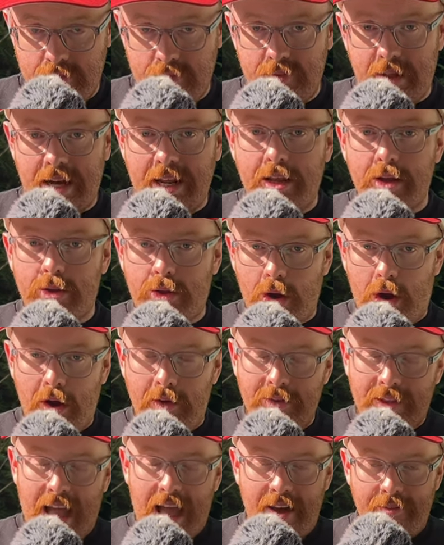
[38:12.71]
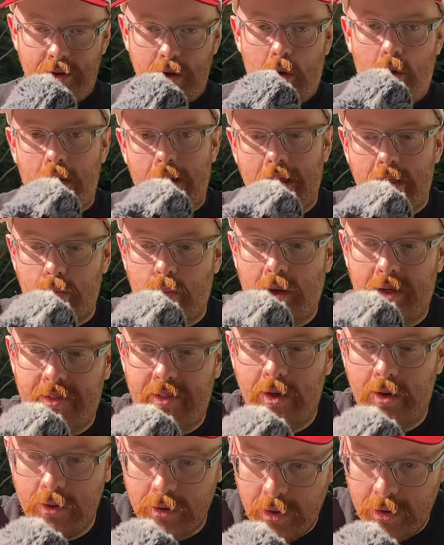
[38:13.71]
that he deserves to have an audience
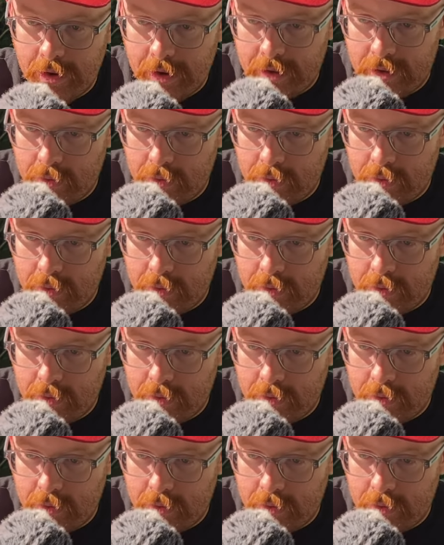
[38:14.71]
with Nuada.